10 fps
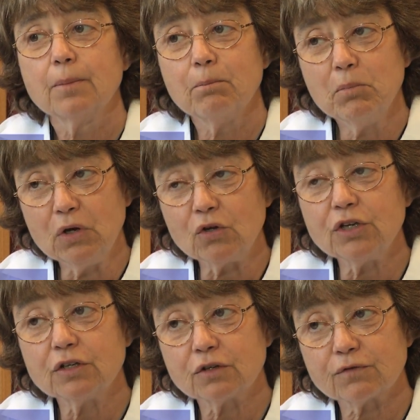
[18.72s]

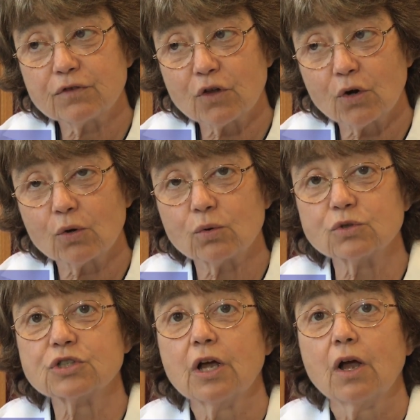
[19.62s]
million of
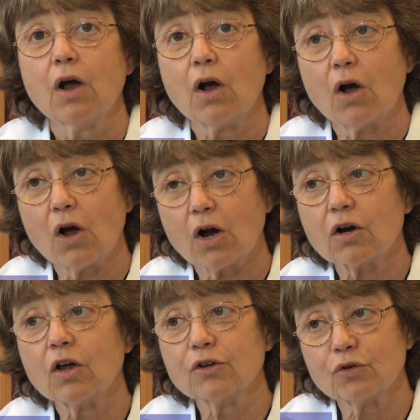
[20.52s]
those
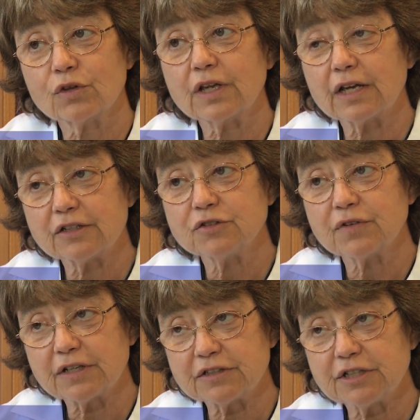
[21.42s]
are under the age of
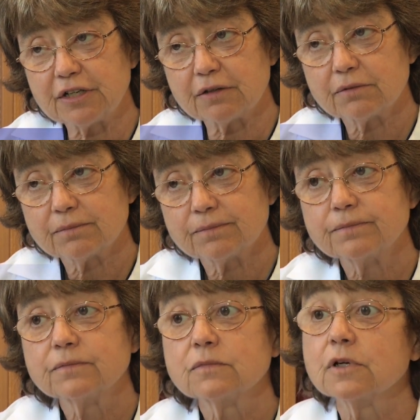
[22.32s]
eighteen.
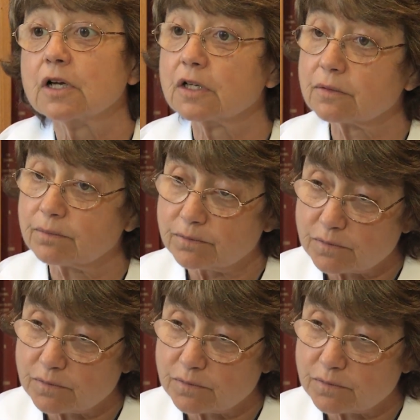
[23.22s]
A